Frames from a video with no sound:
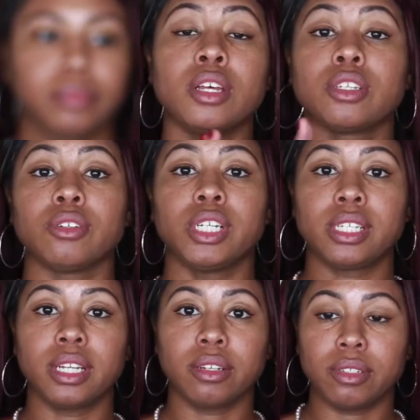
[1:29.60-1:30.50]
So
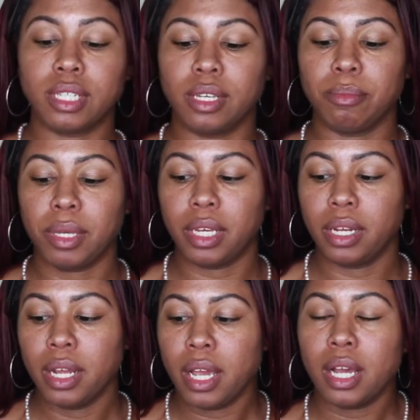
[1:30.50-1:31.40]
just a little
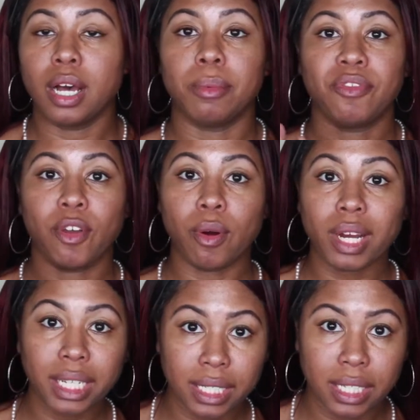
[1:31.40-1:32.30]
tidbit. If you're
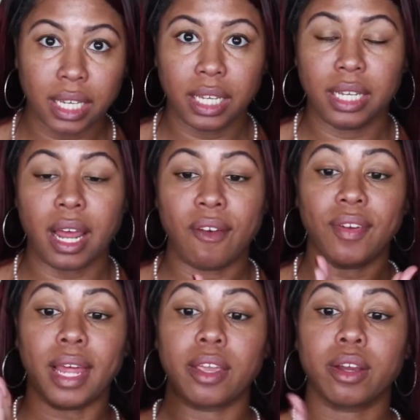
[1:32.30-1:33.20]
oily skin, I
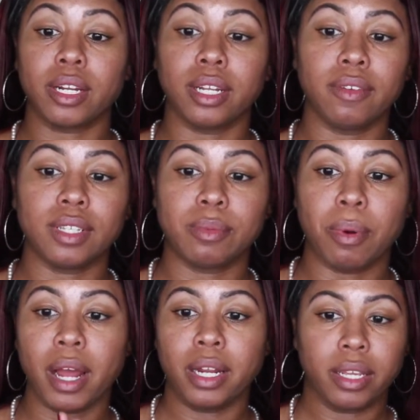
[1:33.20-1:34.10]
feel like you're going to love this
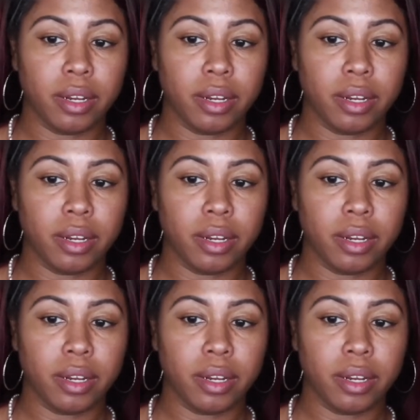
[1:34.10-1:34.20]
product.